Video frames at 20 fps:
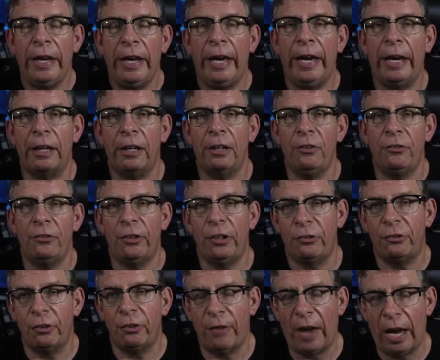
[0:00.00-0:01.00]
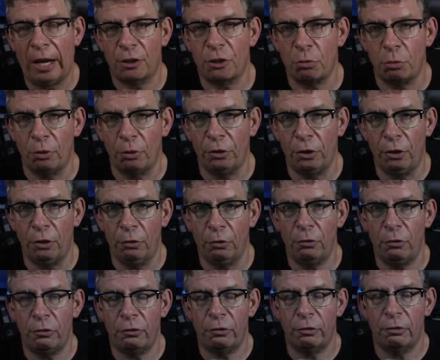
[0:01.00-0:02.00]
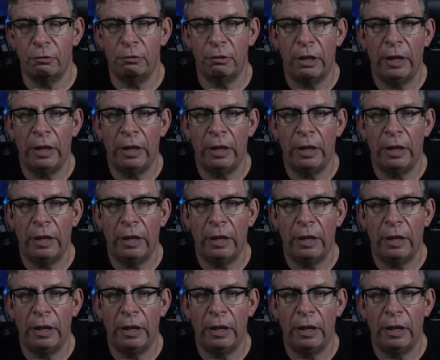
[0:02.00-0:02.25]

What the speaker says: It consists of actual news.